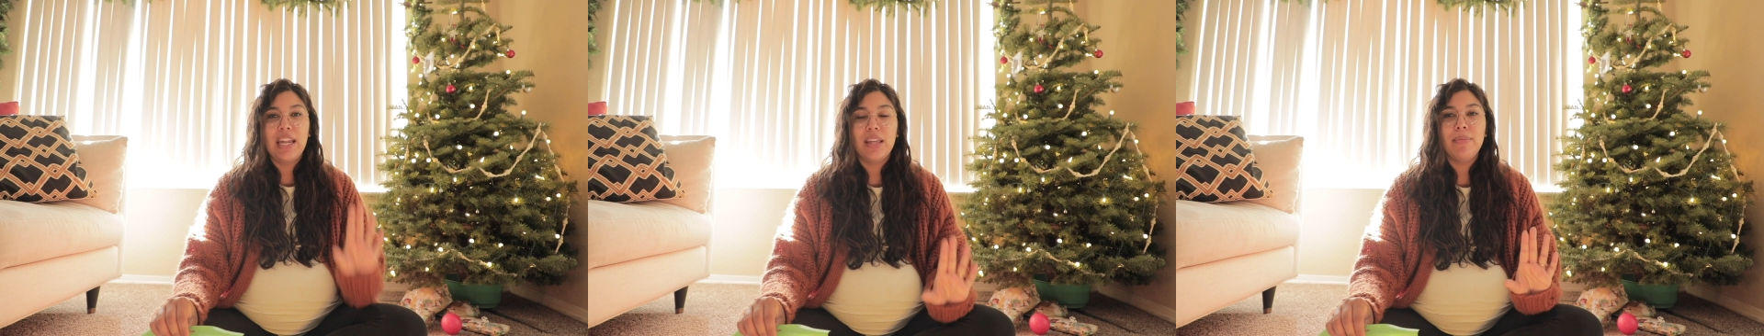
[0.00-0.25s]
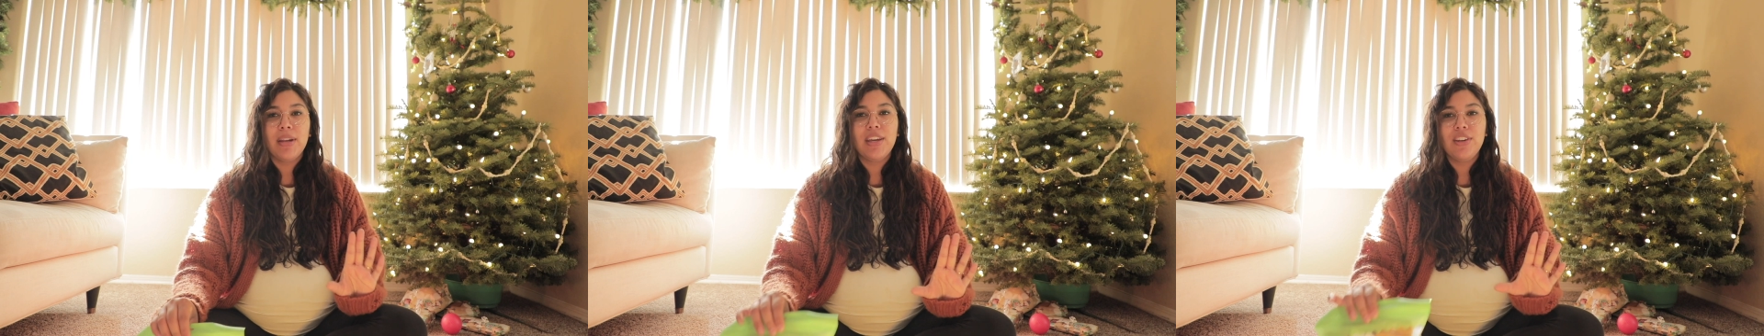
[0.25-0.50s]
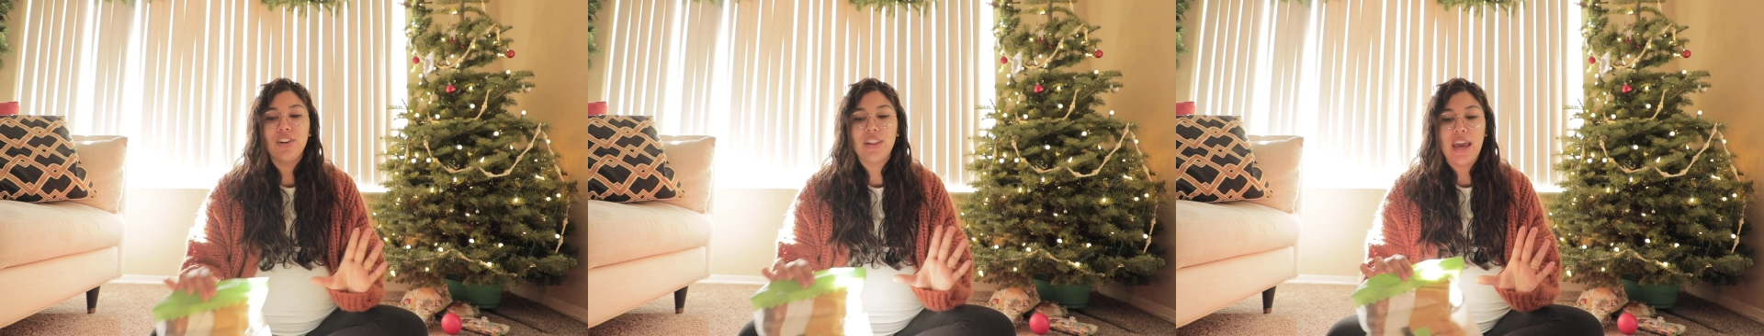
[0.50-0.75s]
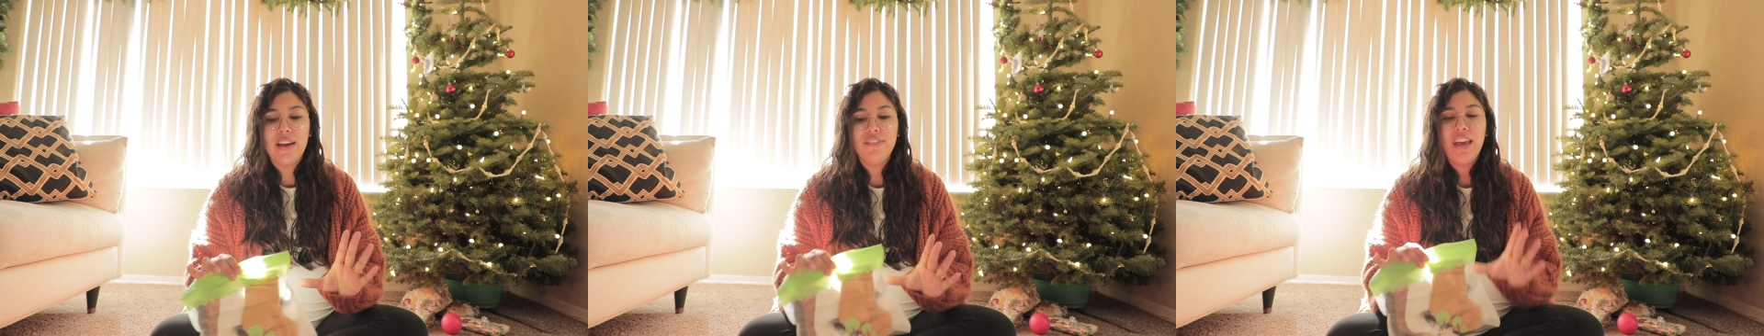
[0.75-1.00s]
anybody in your
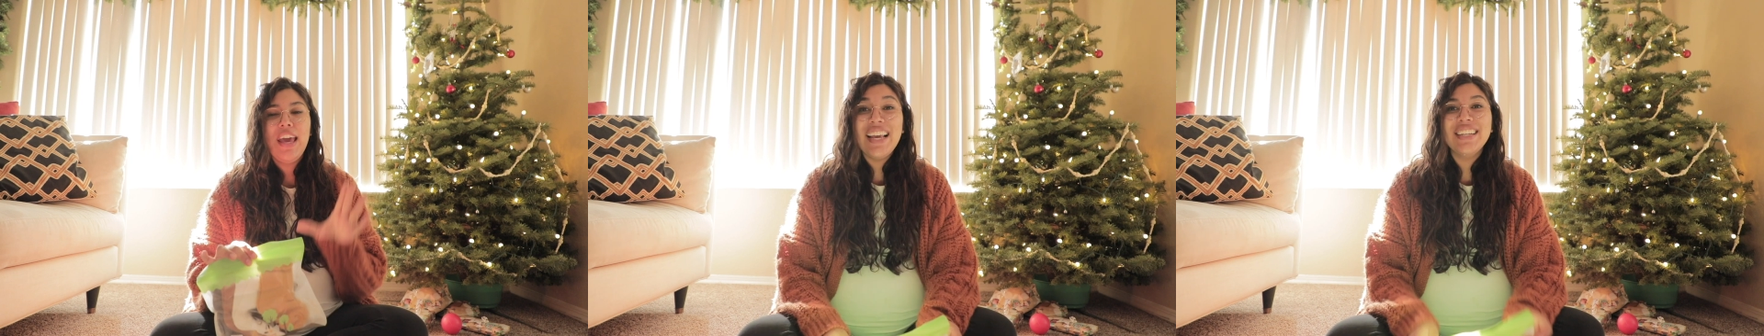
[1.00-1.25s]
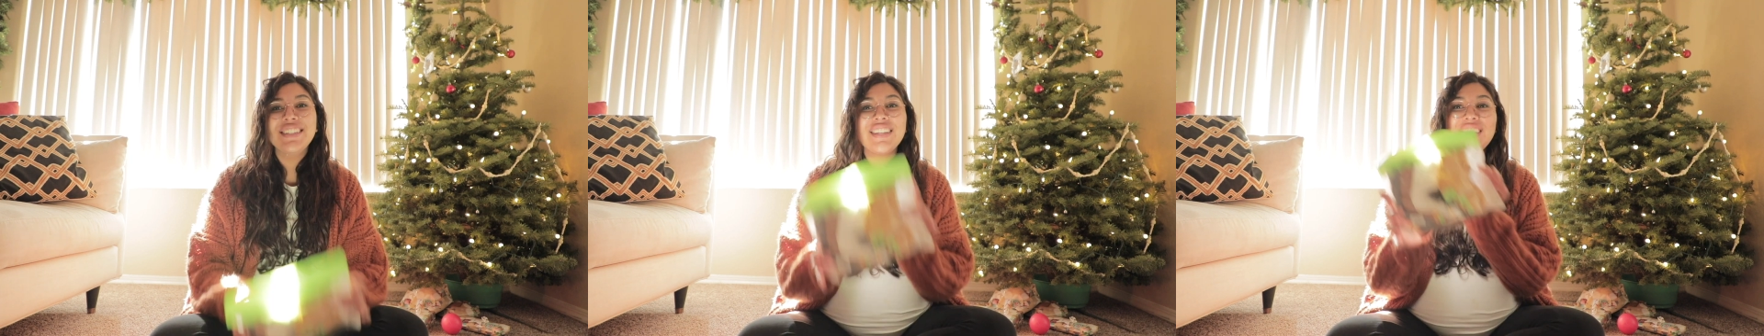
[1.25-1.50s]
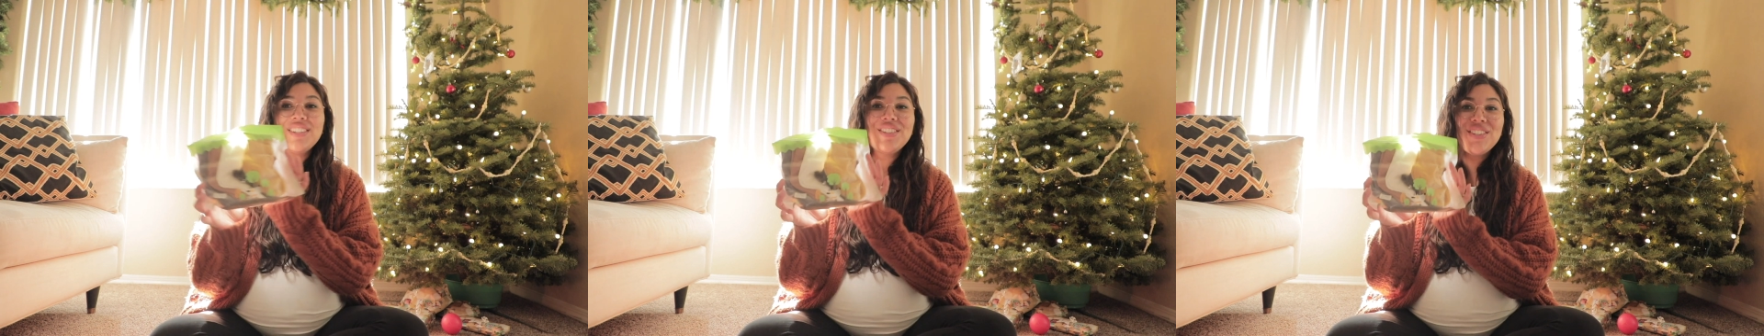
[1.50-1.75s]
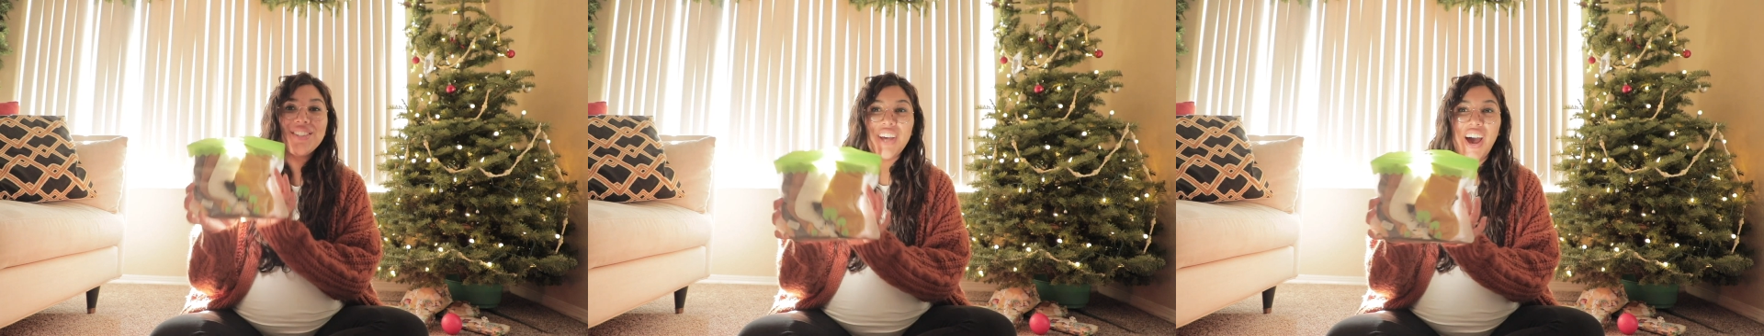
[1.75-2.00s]
life, is
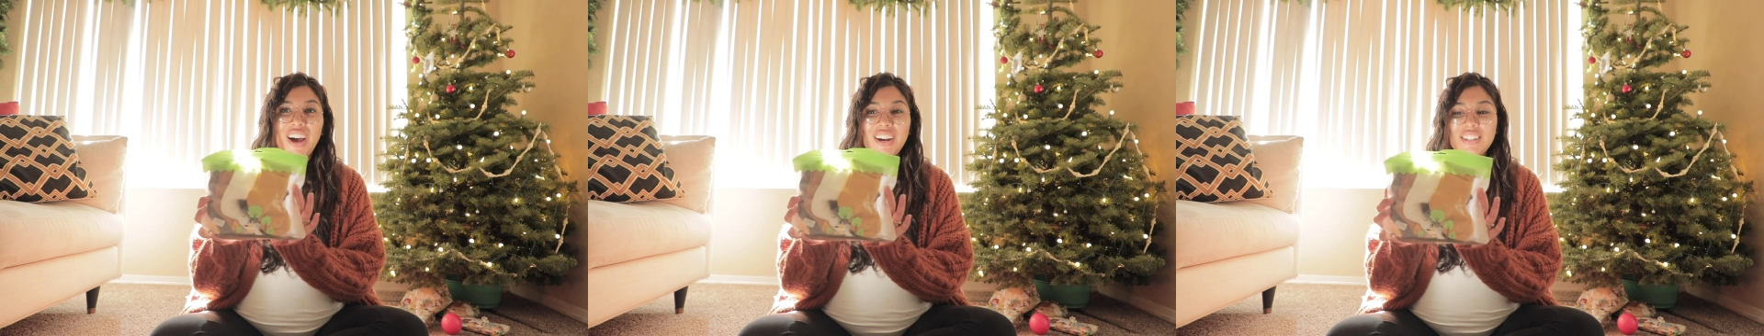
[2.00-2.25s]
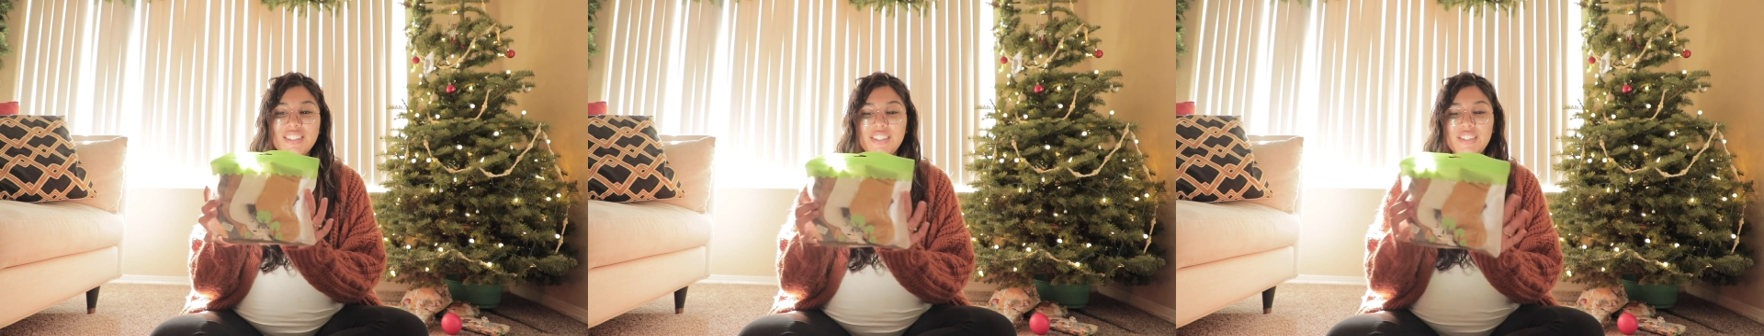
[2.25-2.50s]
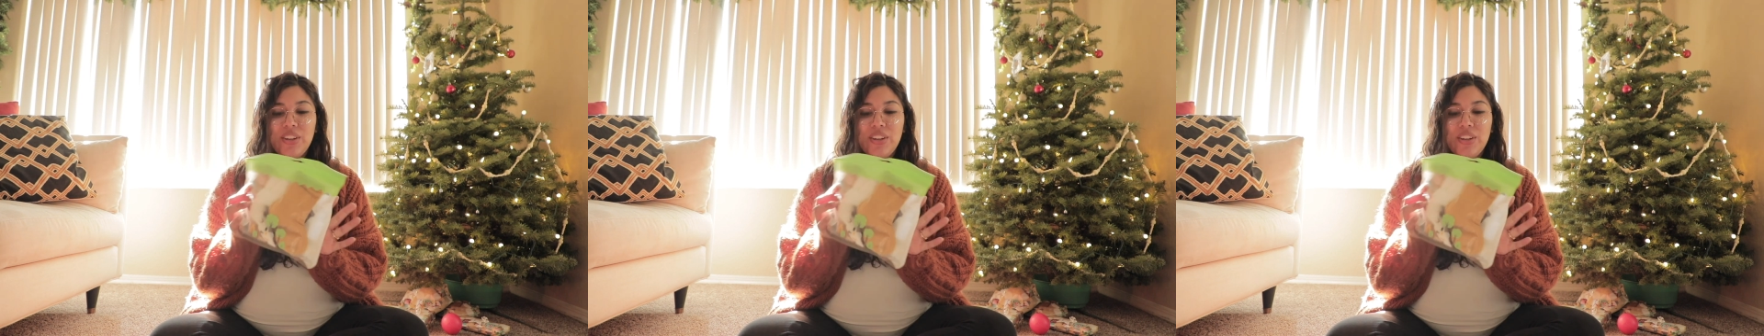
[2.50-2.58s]
socks.